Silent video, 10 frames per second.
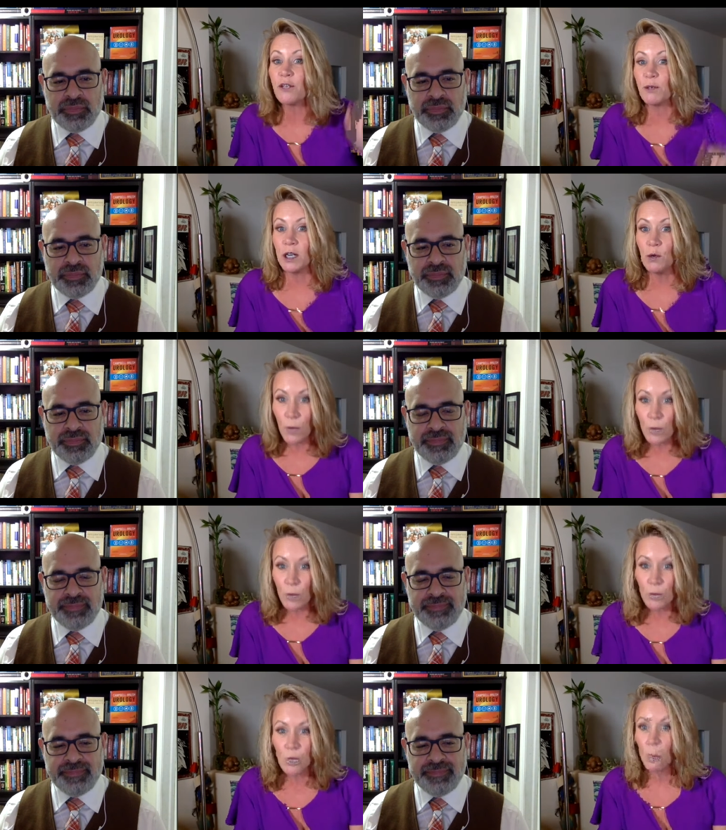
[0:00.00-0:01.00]
Speaker 1: three
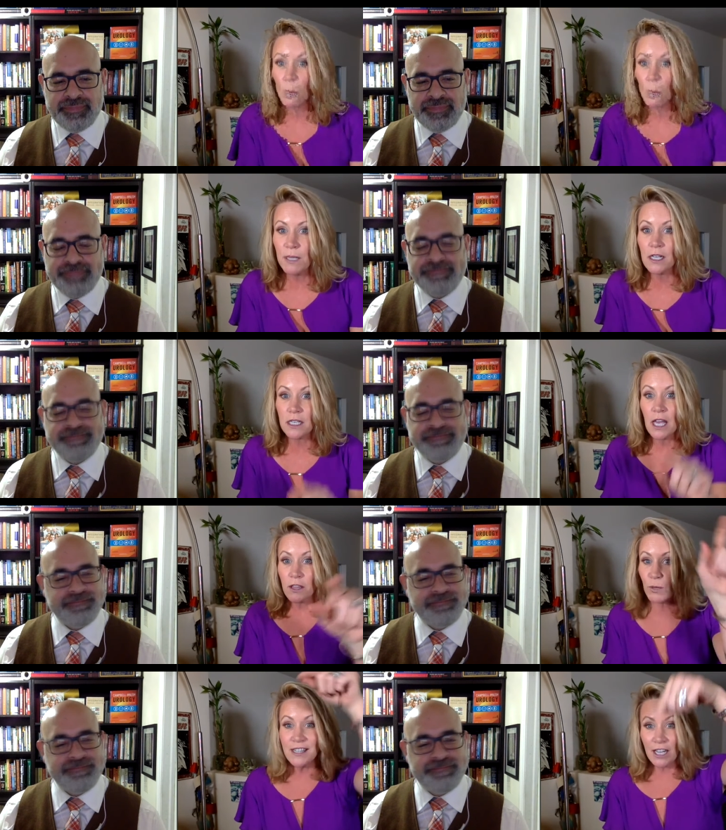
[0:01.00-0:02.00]
weeks because
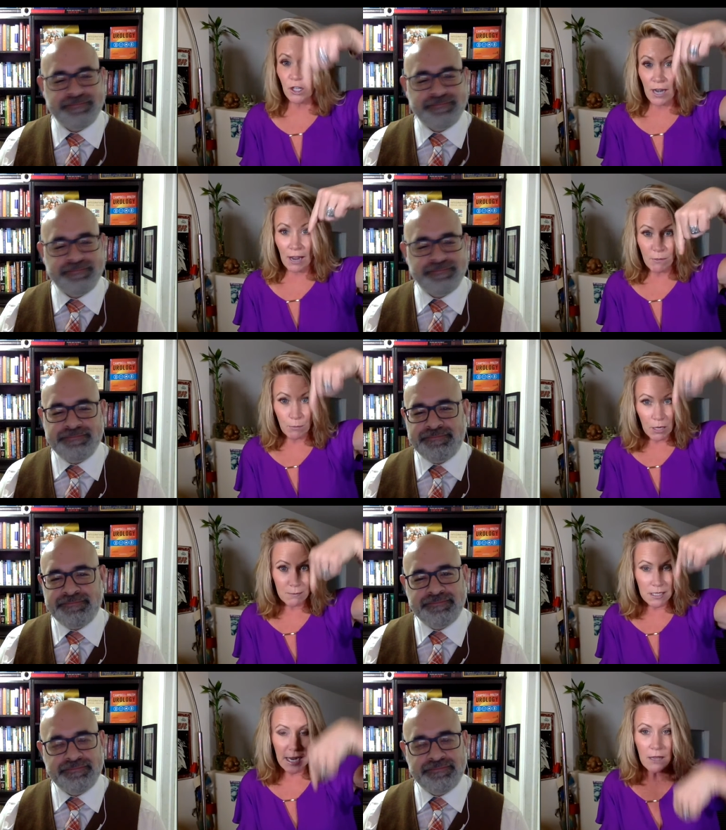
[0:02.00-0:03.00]
the reason that you're
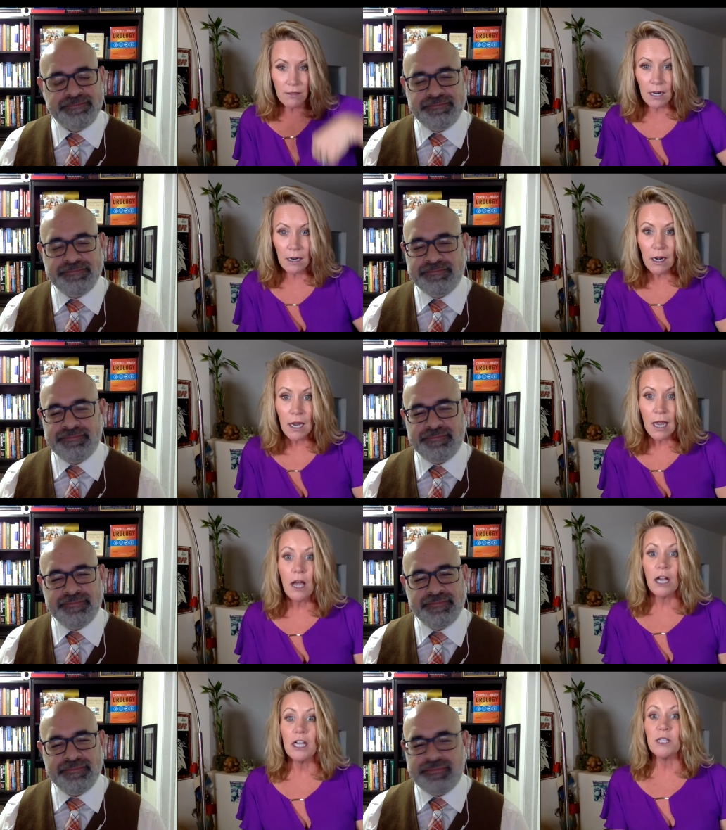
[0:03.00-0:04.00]
having problems down there
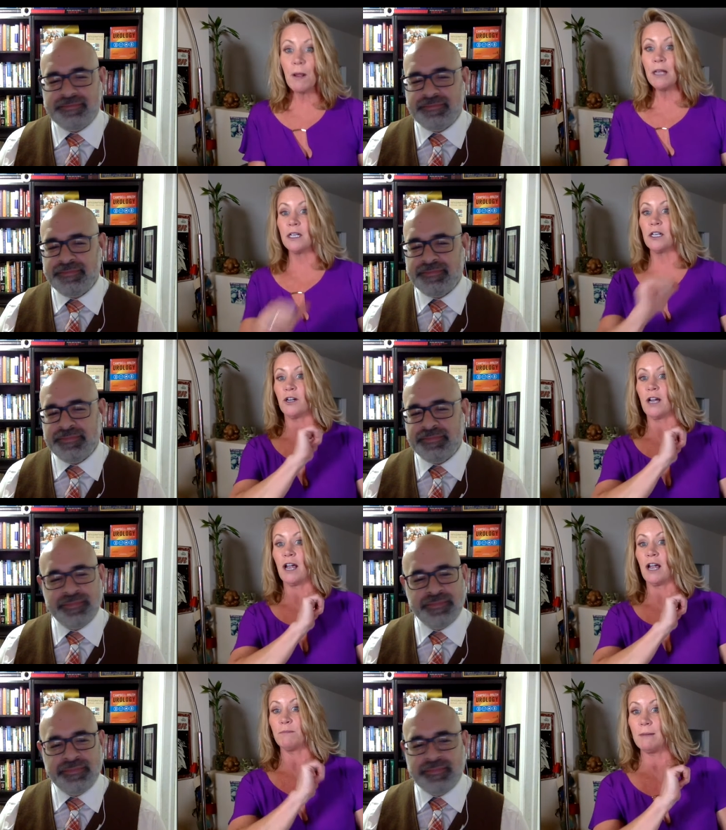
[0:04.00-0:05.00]
is probably because you're
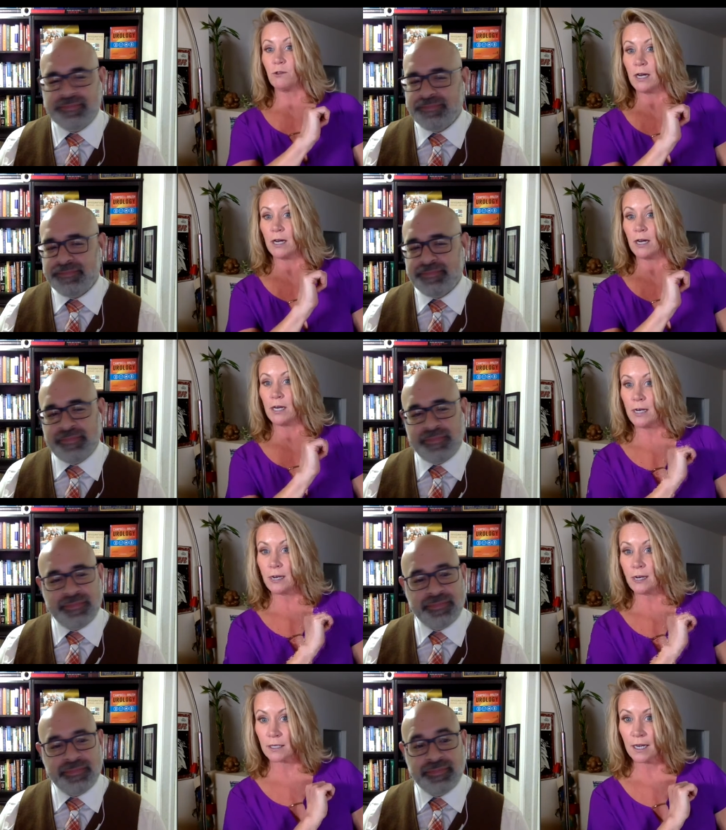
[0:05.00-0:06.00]
having problems right
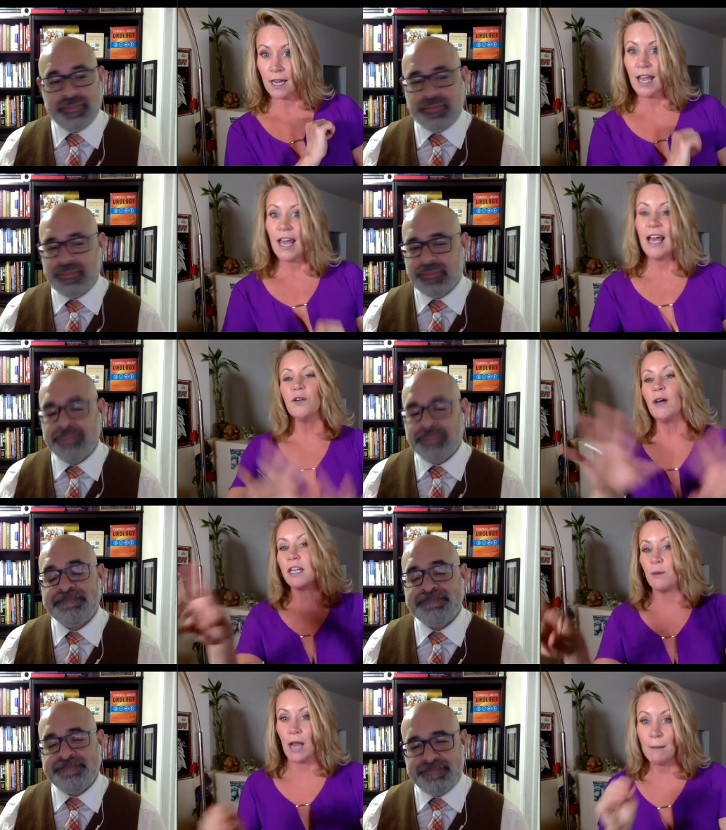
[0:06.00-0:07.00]
here. And so
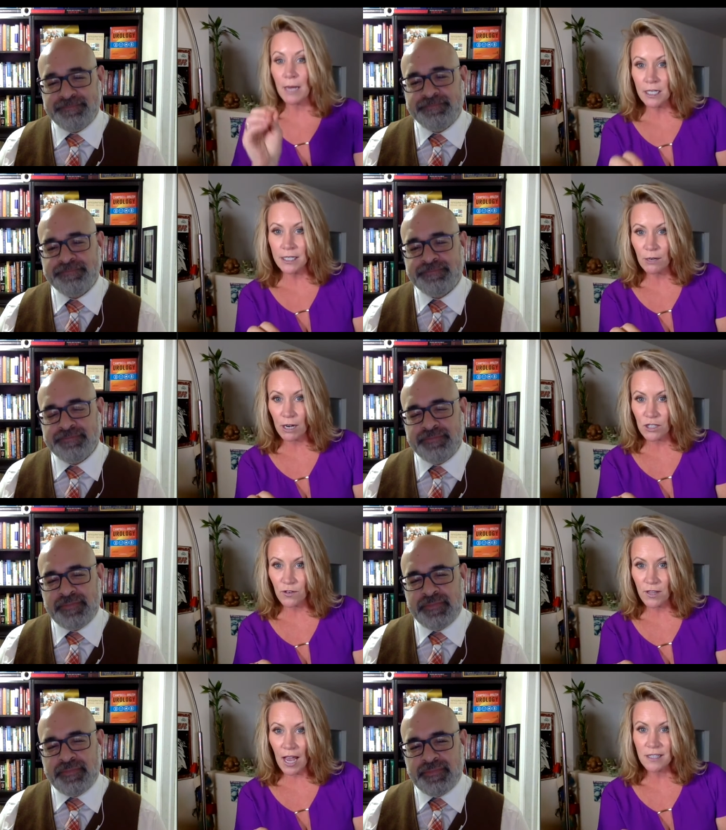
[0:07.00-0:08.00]
anyway, I'm not going to digress
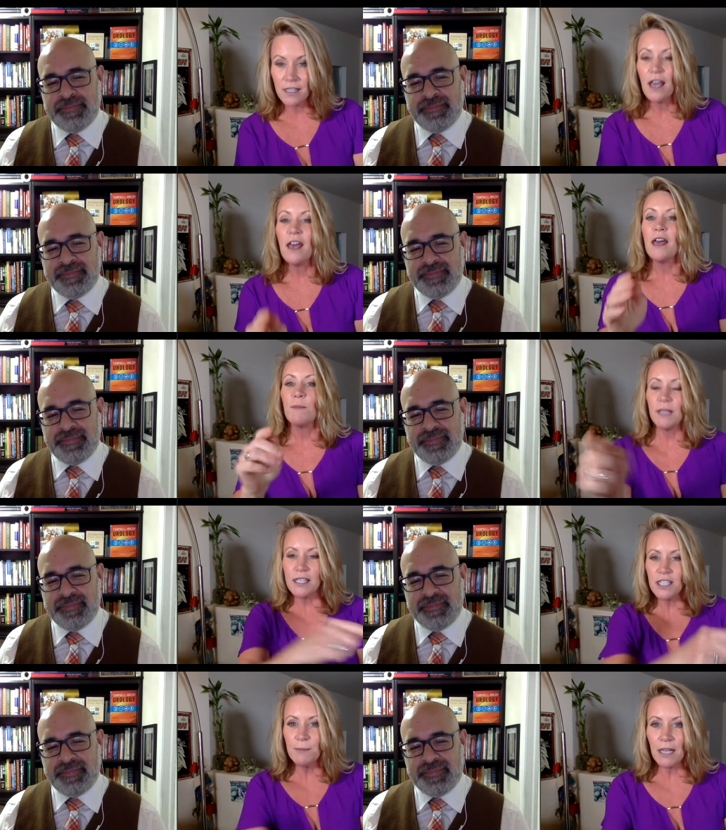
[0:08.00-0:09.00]
for that. But
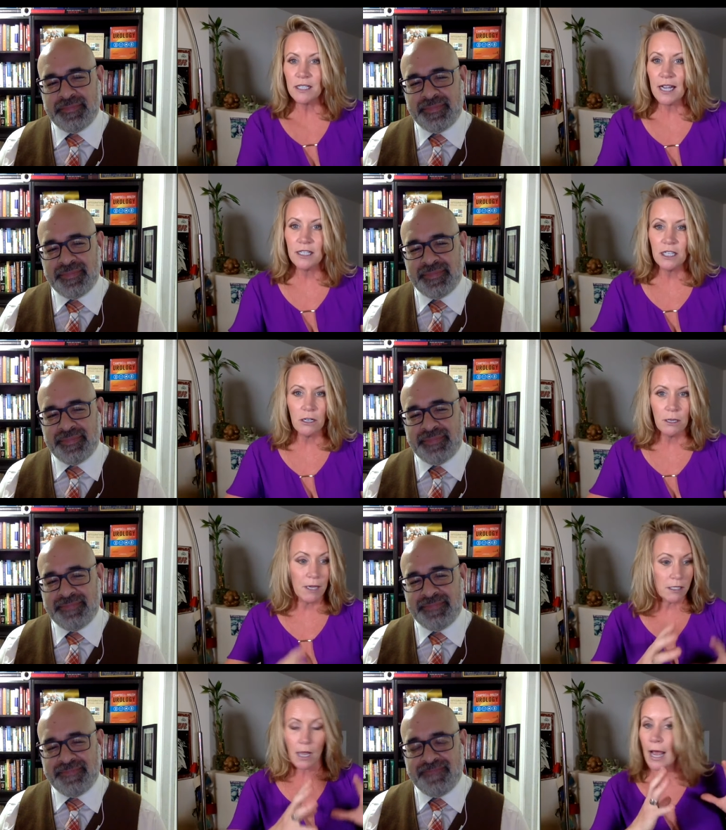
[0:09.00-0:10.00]
let's get back to dietary
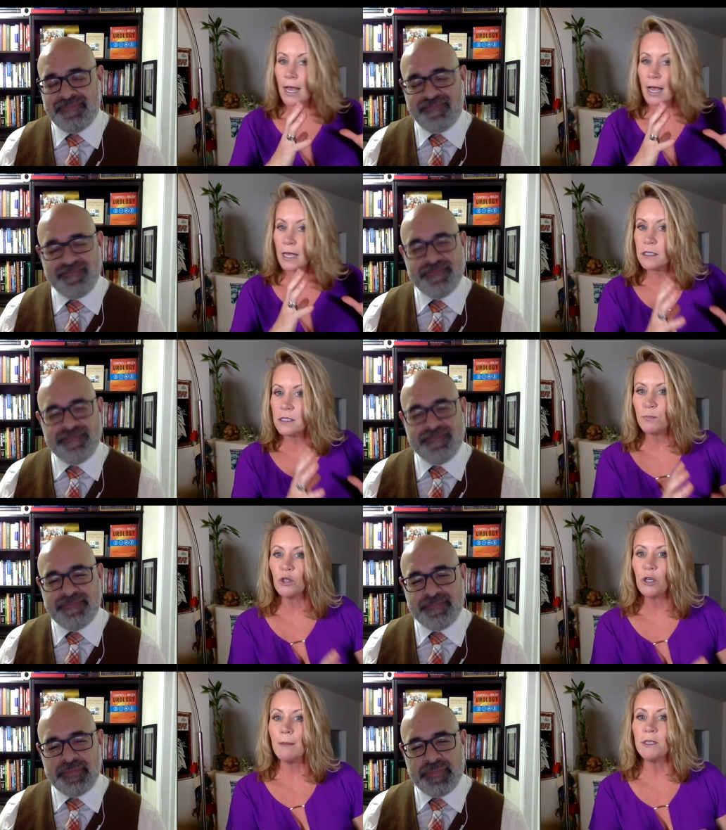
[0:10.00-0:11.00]
because as
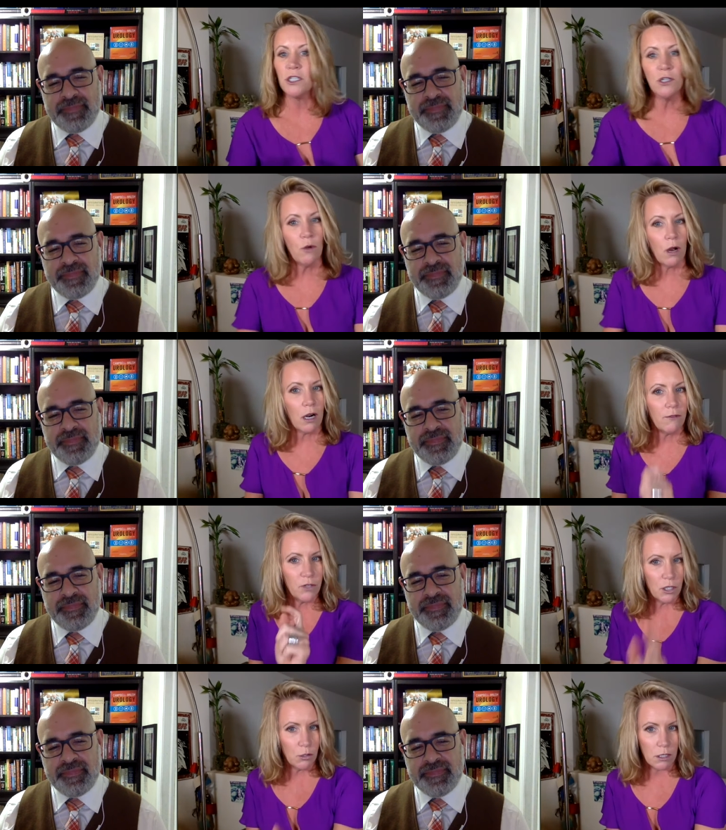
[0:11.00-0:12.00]
promised to our
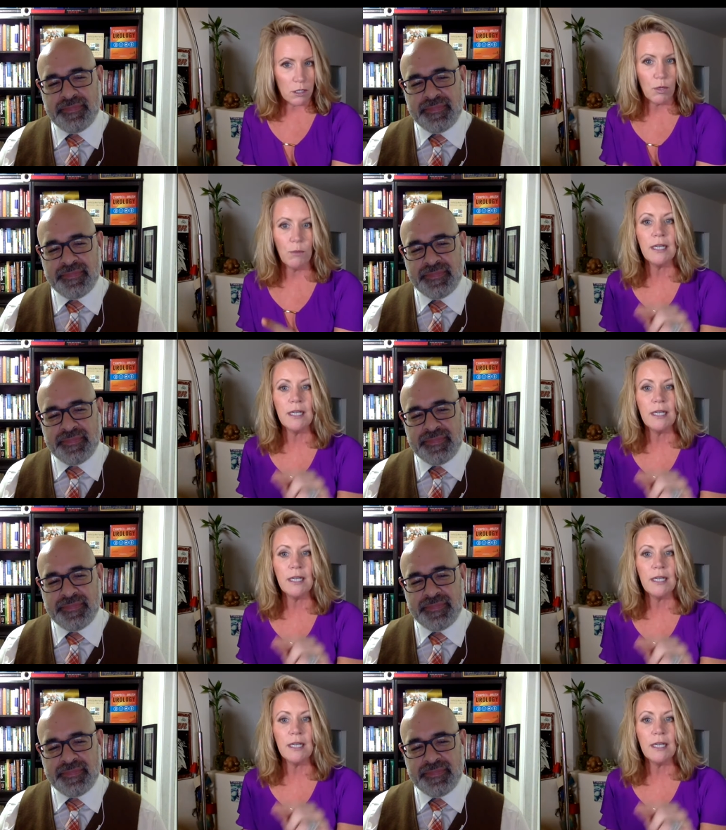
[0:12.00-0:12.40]
viewers, we